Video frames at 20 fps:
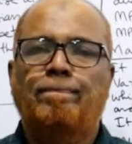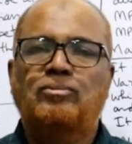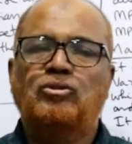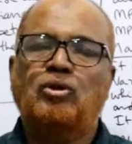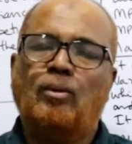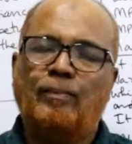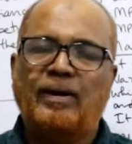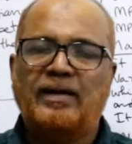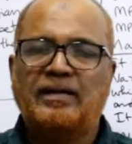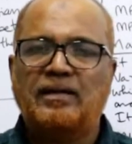
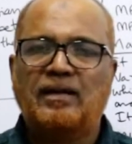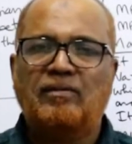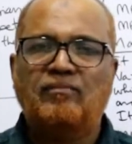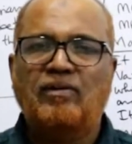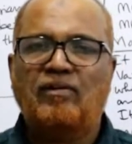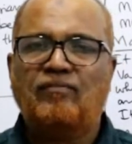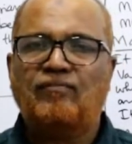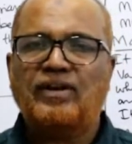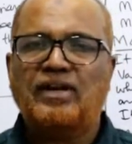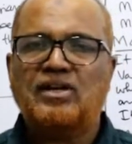The material
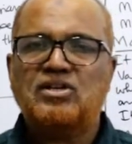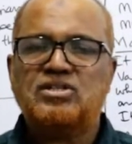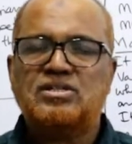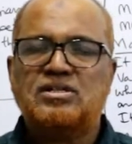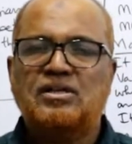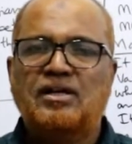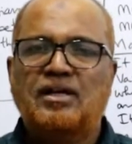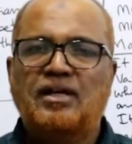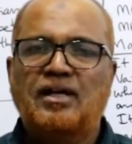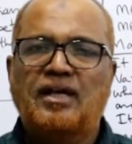we have
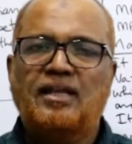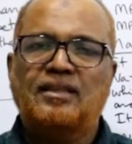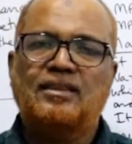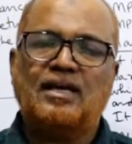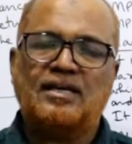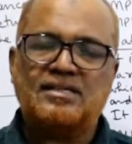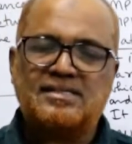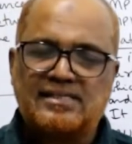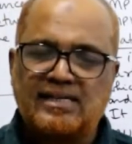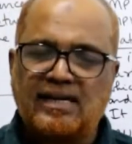finished.
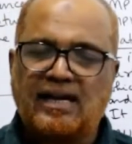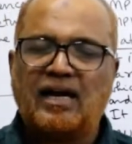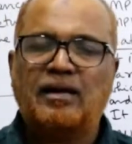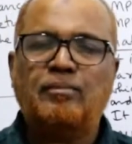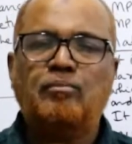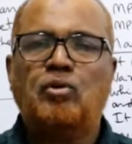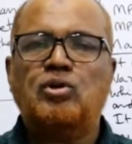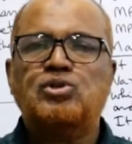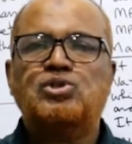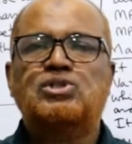The
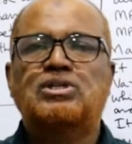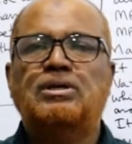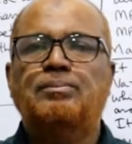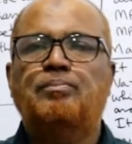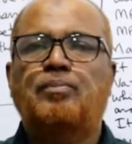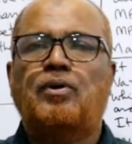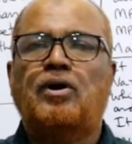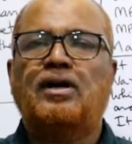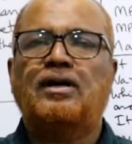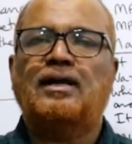second most
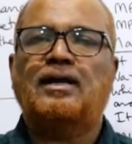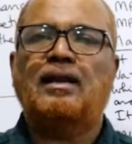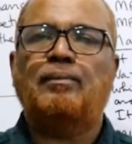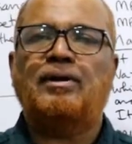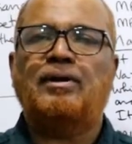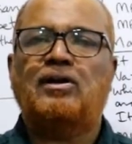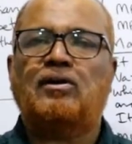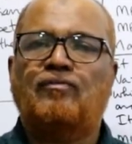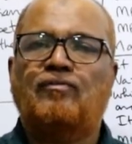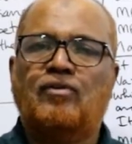important
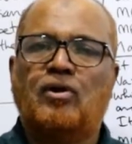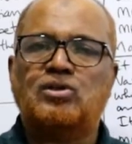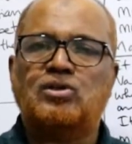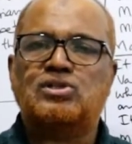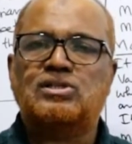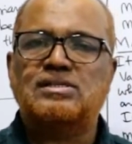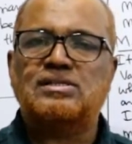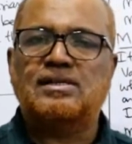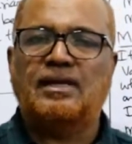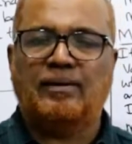element of
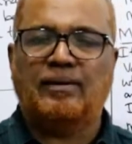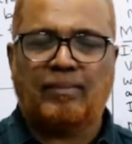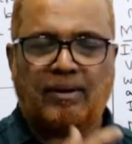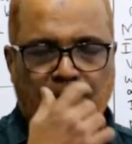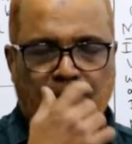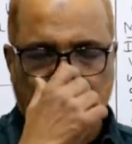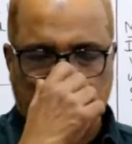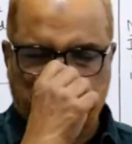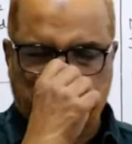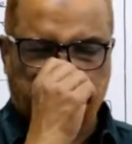cost is
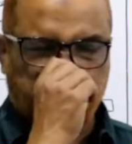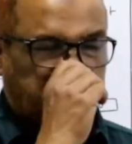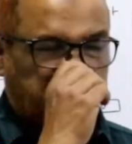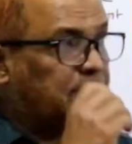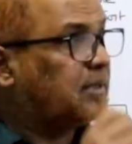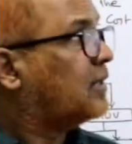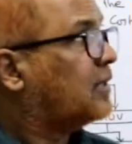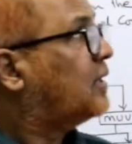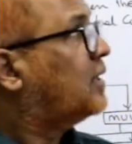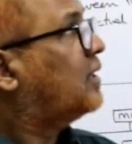labor.
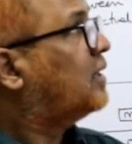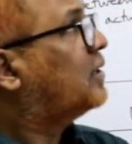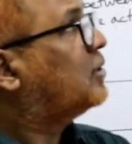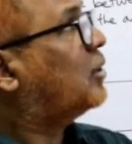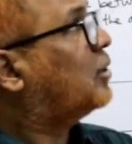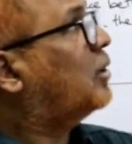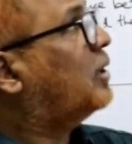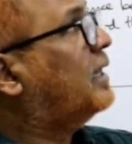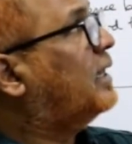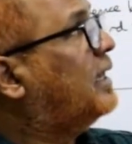
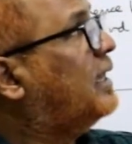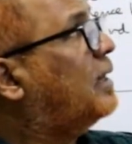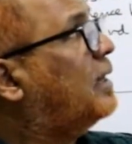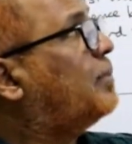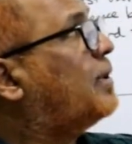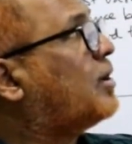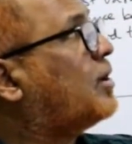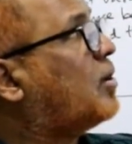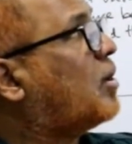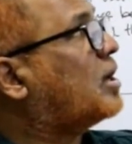So
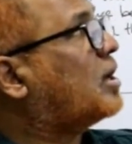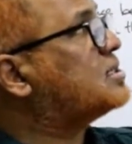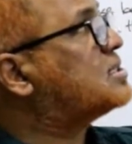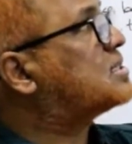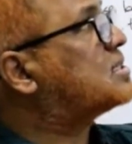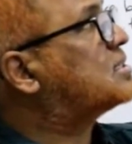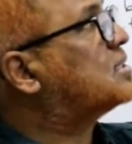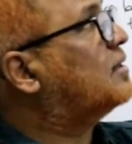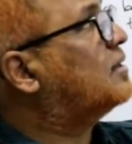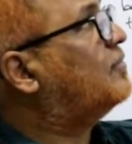labor
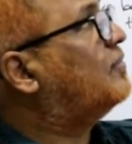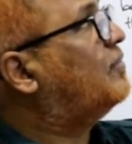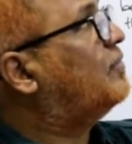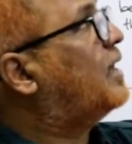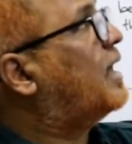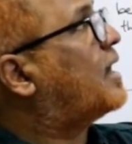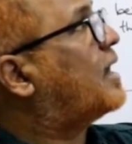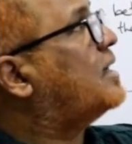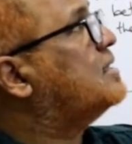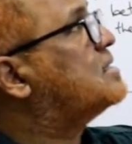cost
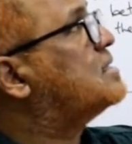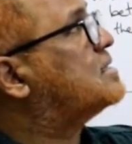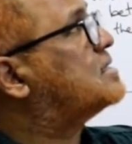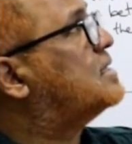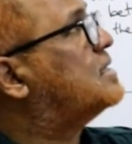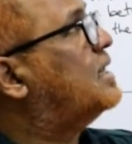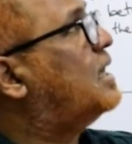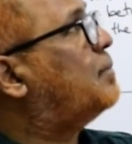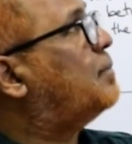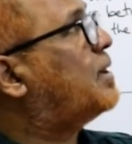
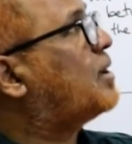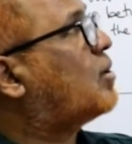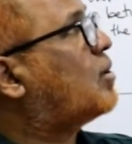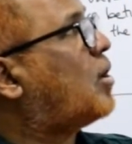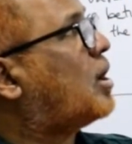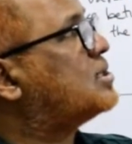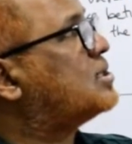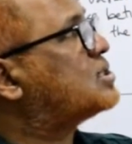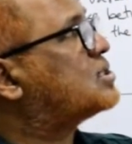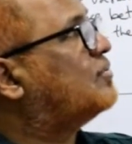arises, labor
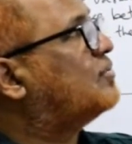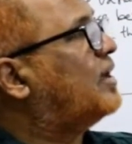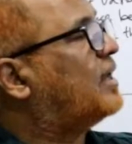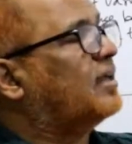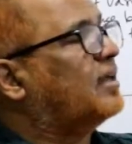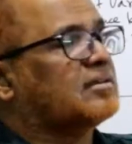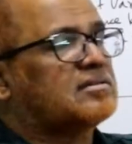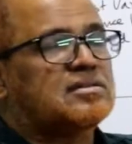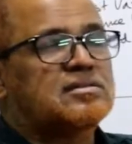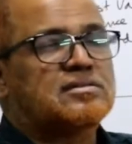cost
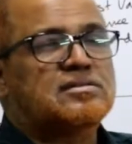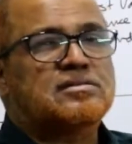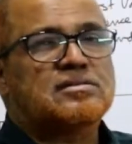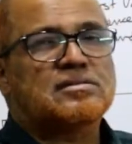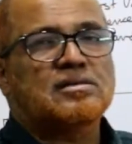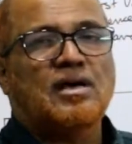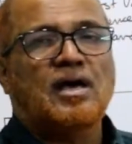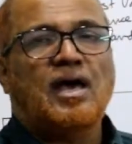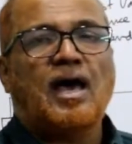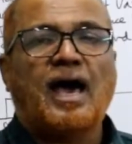
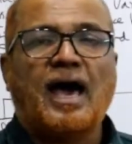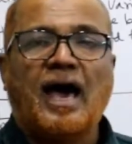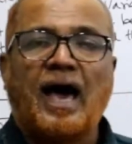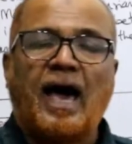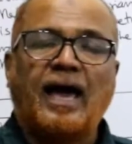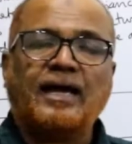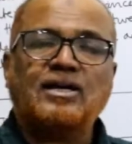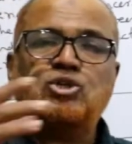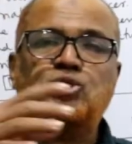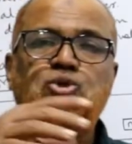variances.
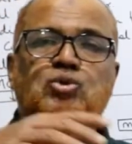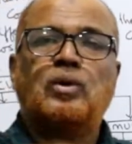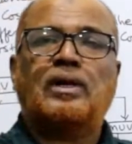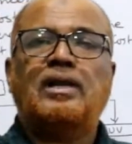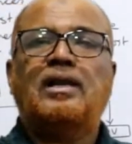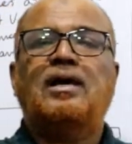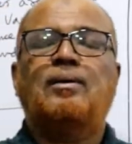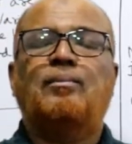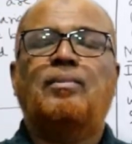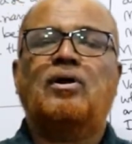
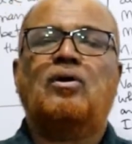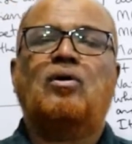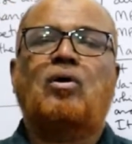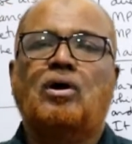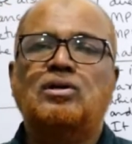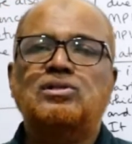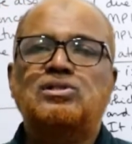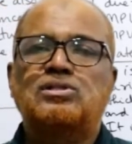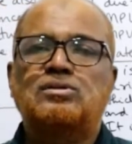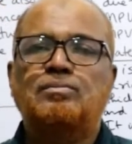Actual labor
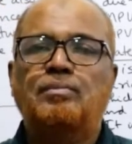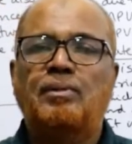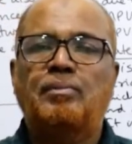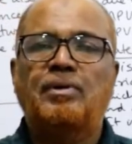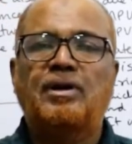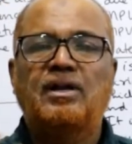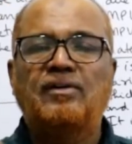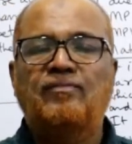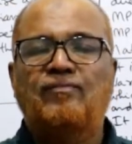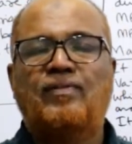cost may
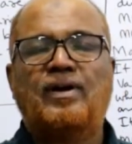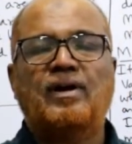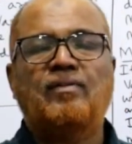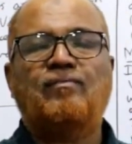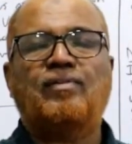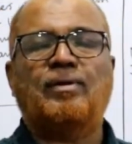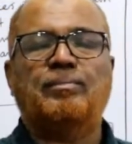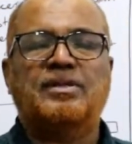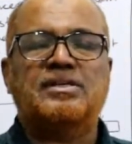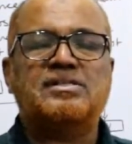be
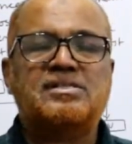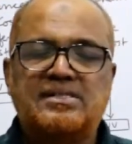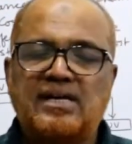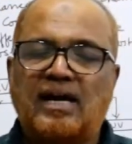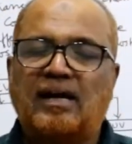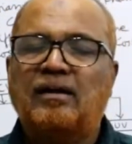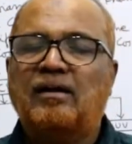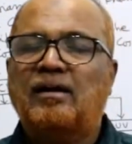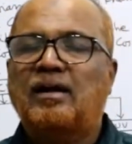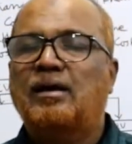different from the
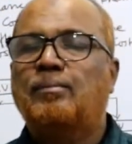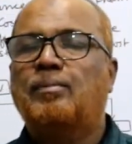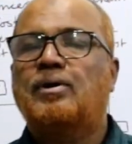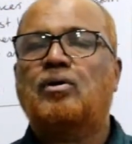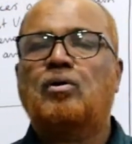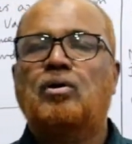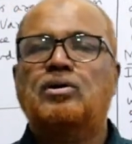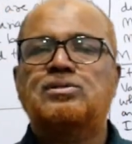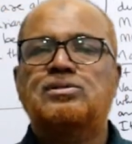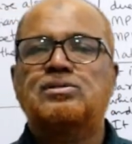standard labor
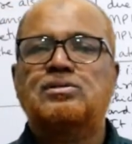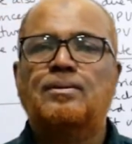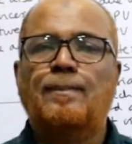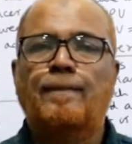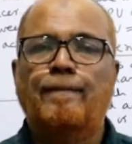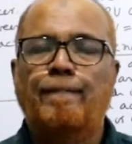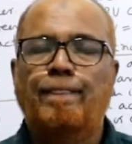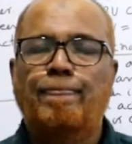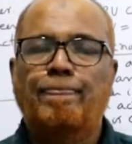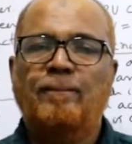cost.
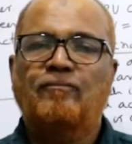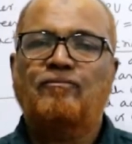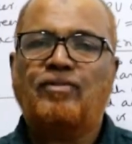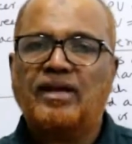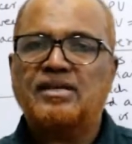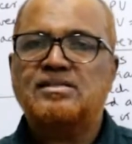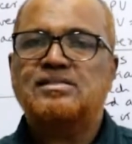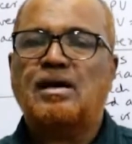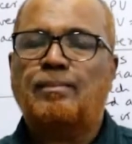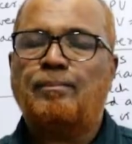
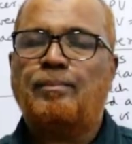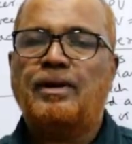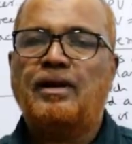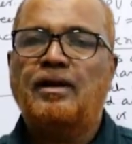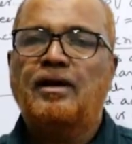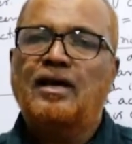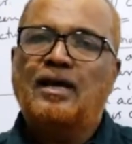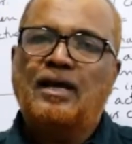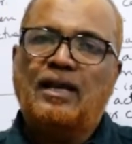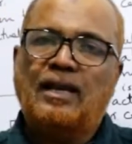For
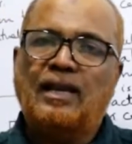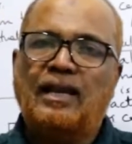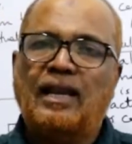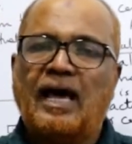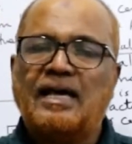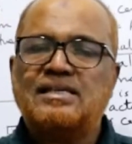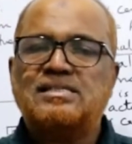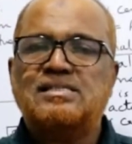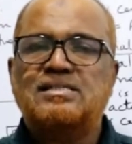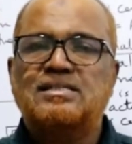example,
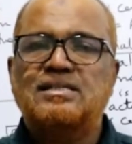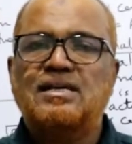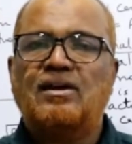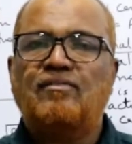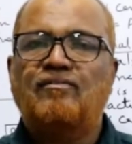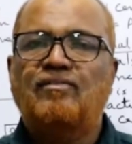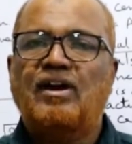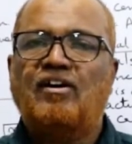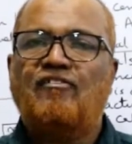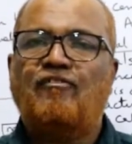last
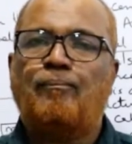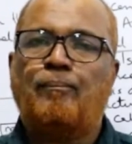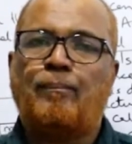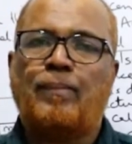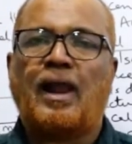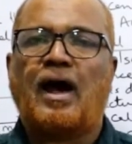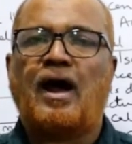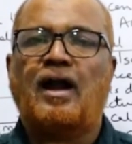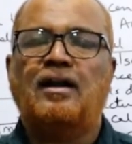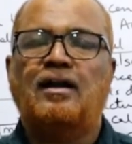year we have
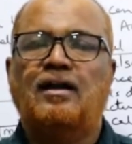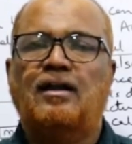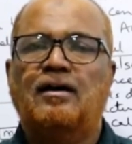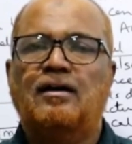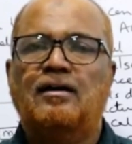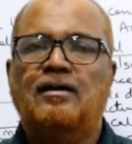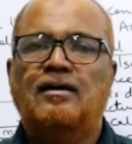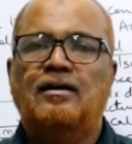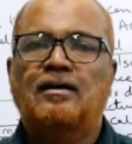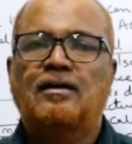planned
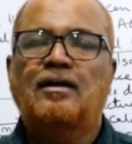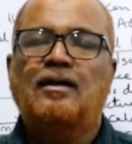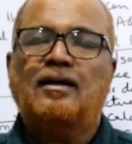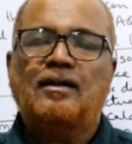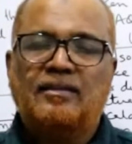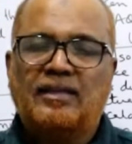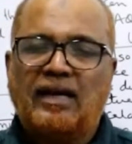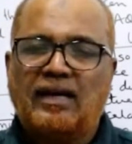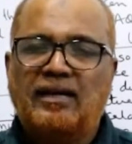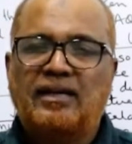
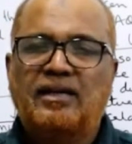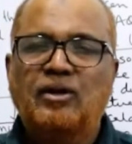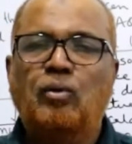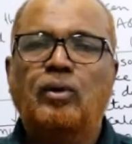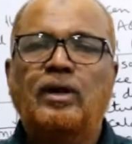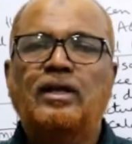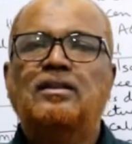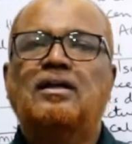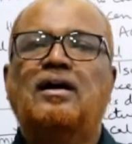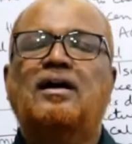that
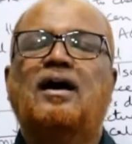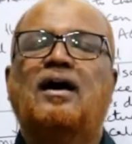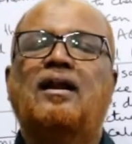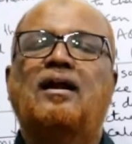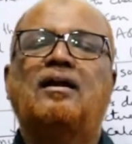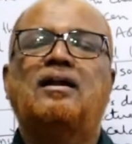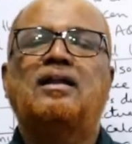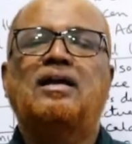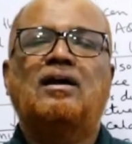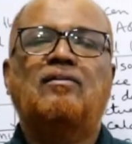during the
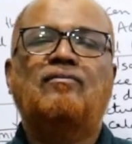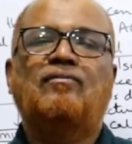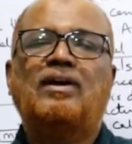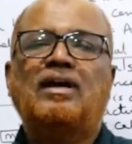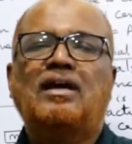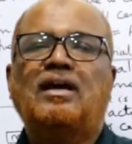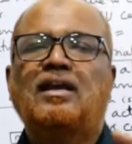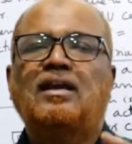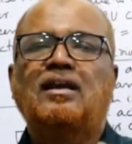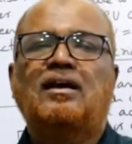current year
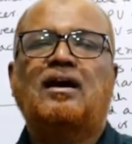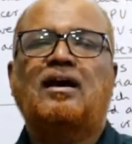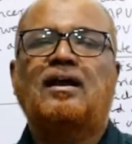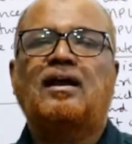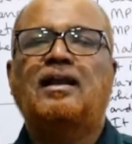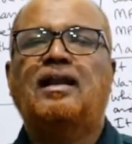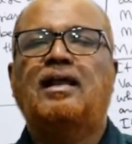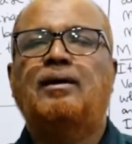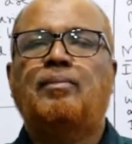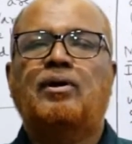we
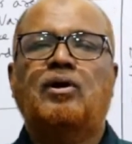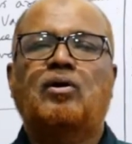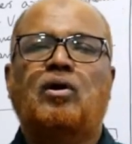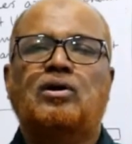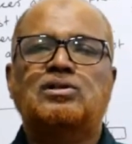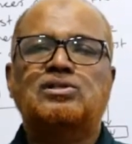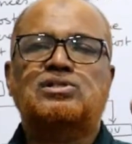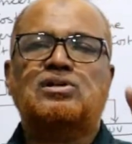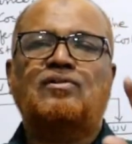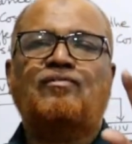incur a labor
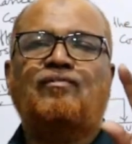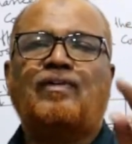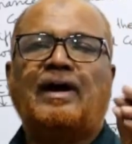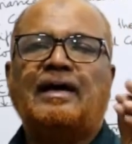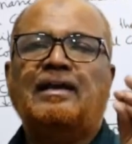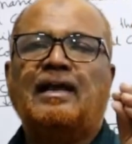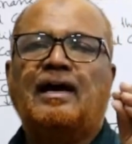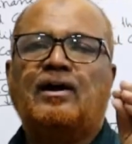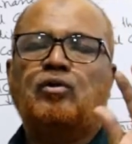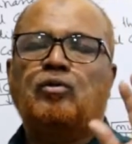cost of
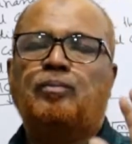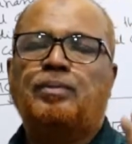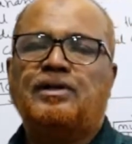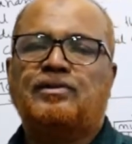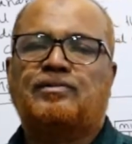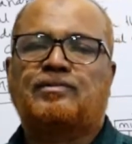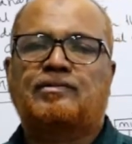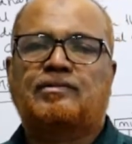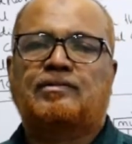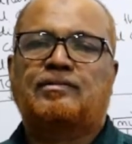5 lakh
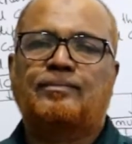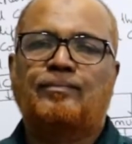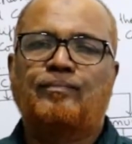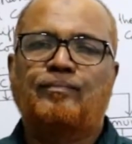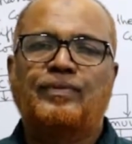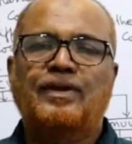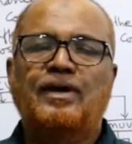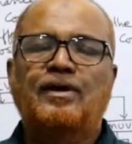rupees.